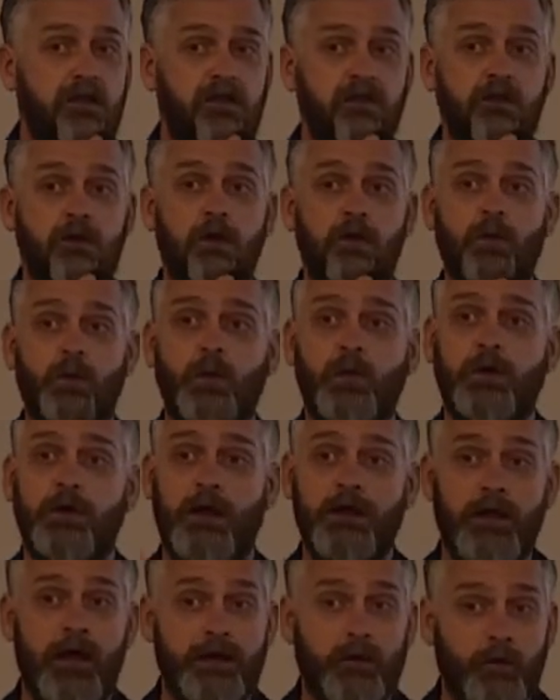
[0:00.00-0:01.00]
a
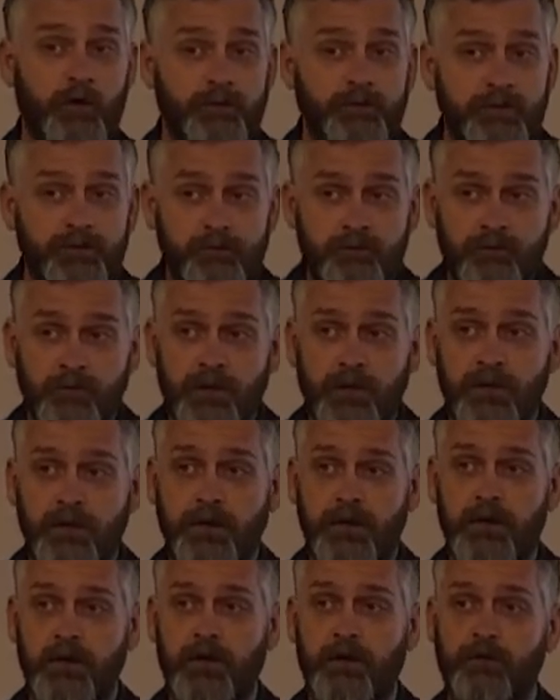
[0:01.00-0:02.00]
lot of women
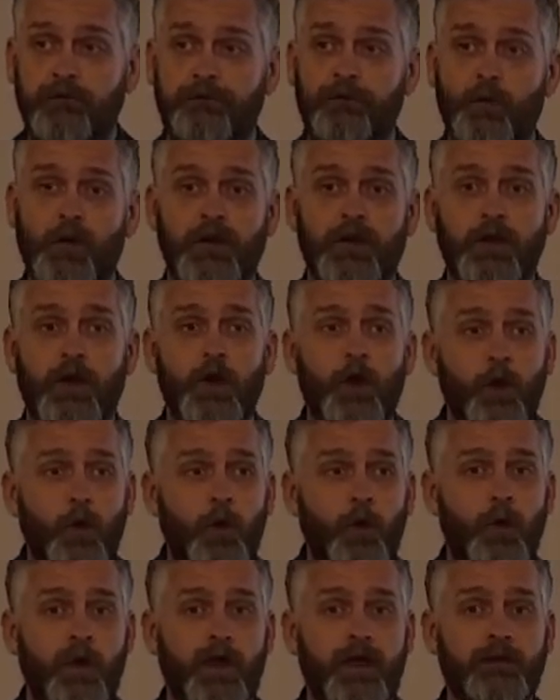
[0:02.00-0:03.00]

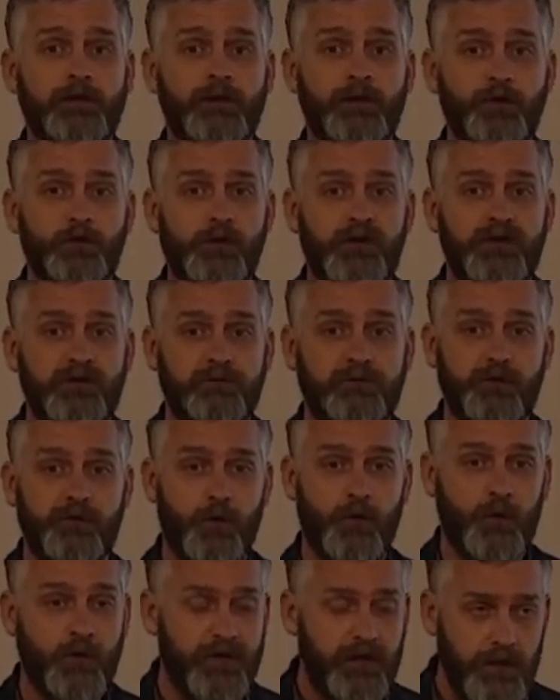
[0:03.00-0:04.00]
forego a lucrative
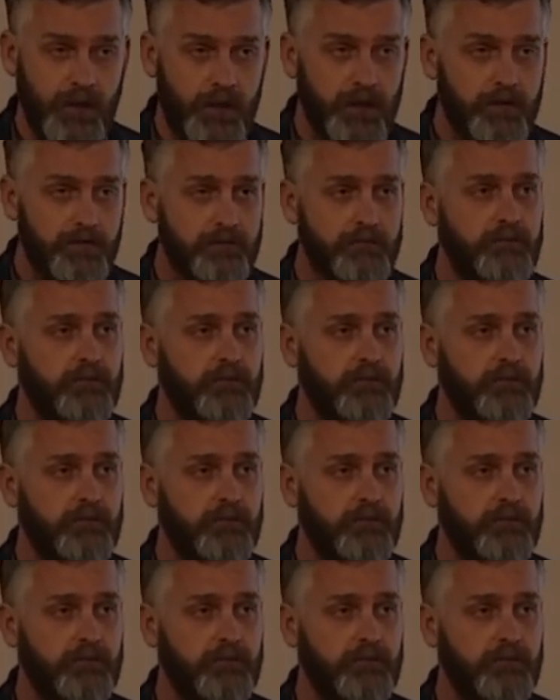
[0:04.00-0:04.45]
career